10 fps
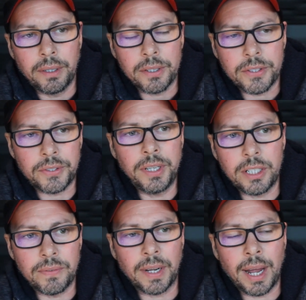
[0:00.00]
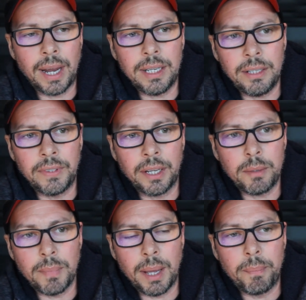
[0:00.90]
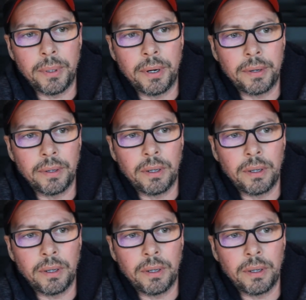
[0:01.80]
streets where I lived, I remember